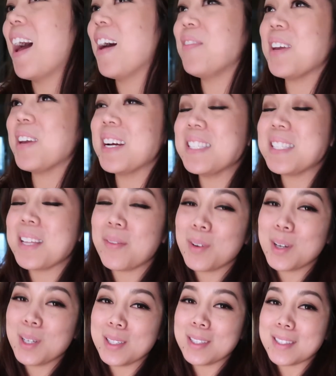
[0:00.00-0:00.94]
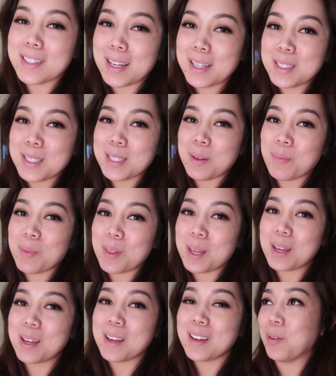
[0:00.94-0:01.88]
Have you guys ever done
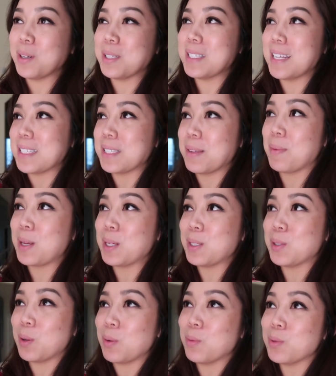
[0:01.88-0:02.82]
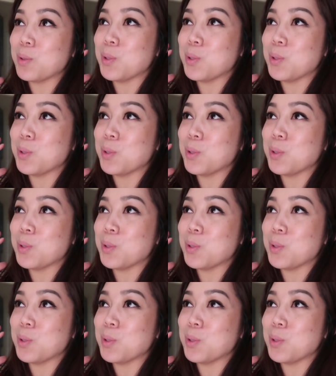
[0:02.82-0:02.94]
something or said something so